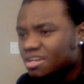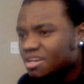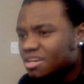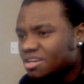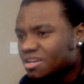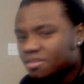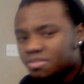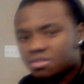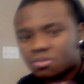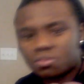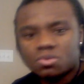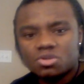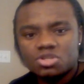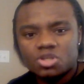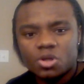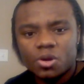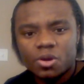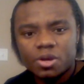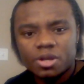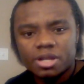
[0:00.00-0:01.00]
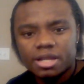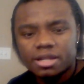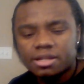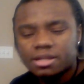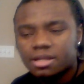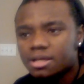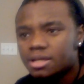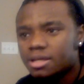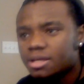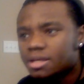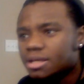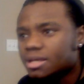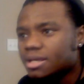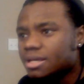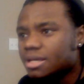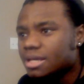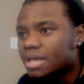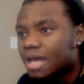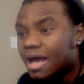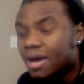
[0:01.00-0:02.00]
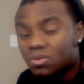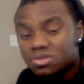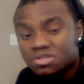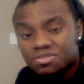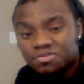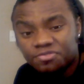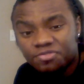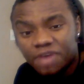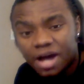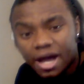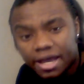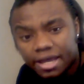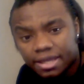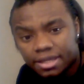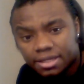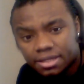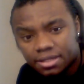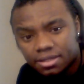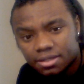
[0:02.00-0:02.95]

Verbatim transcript: Nothing was hurting. I was fine.